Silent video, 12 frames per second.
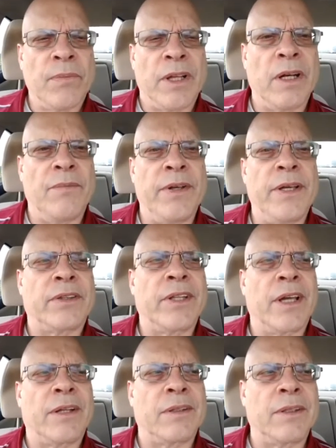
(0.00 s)
And if you get
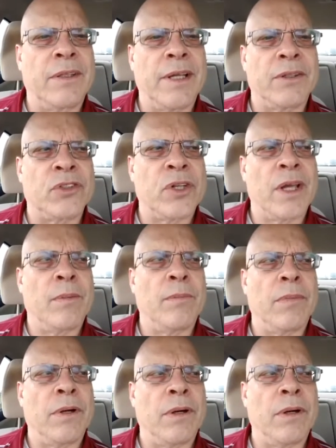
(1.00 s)
that same